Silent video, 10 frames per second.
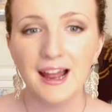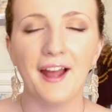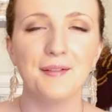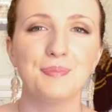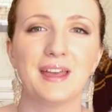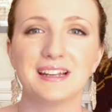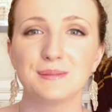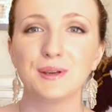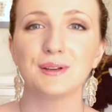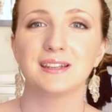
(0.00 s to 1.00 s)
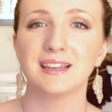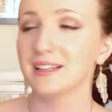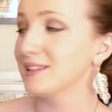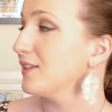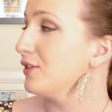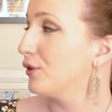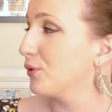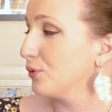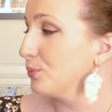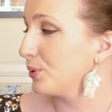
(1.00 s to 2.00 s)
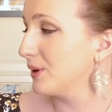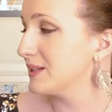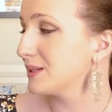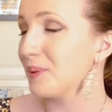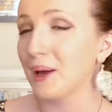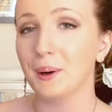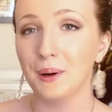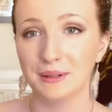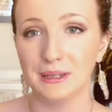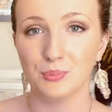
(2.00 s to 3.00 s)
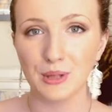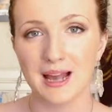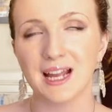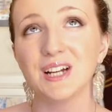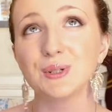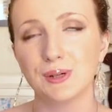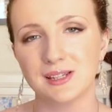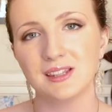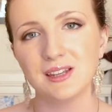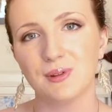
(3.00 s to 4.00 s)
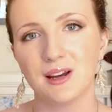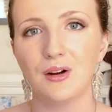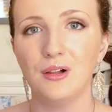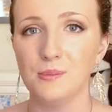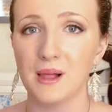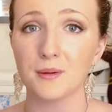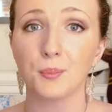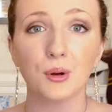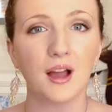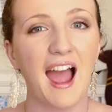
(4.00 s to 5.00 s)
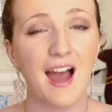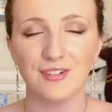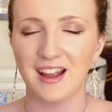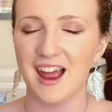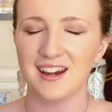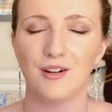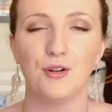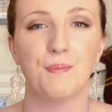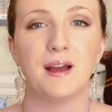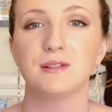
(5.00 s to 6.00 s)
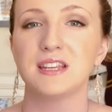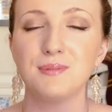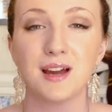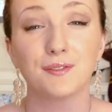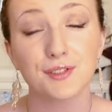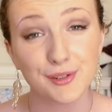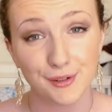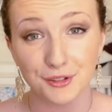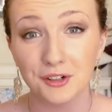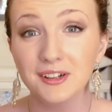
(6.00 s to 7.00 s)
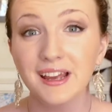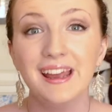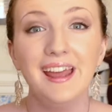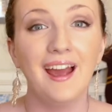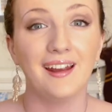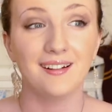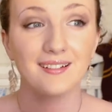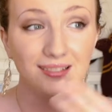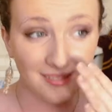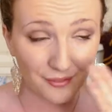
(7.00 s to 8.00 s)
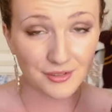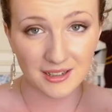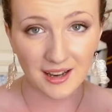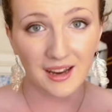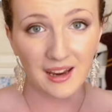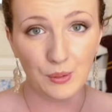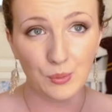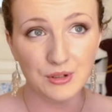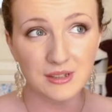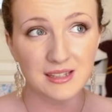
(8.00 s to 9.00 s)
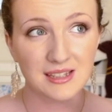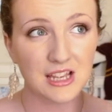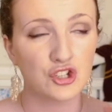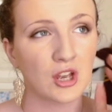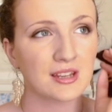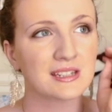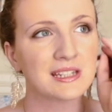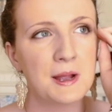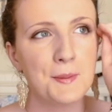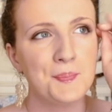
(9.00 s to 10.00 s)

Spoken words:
and that is because it is The Cruel Prince by Holly Black. I recently read a Holly Black book, having had it on my TBR for so long, and I loved it. Like, it just